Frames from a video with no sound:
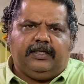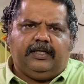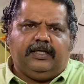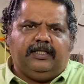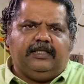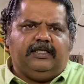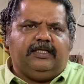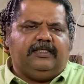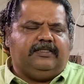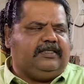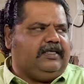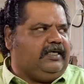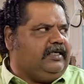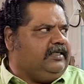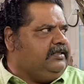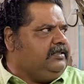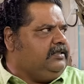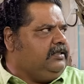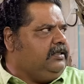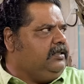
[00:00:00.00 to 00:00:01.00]
in this
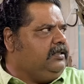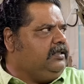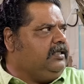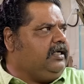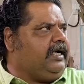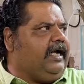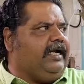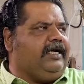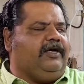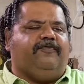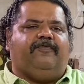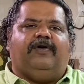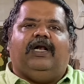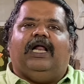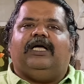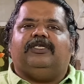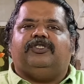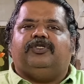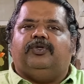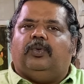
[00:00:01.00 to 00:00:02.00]
is the kind of
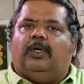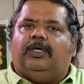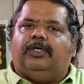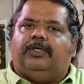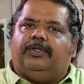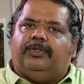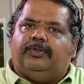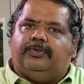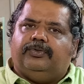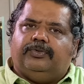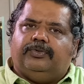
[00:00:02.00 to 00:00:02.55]
glass you want to use.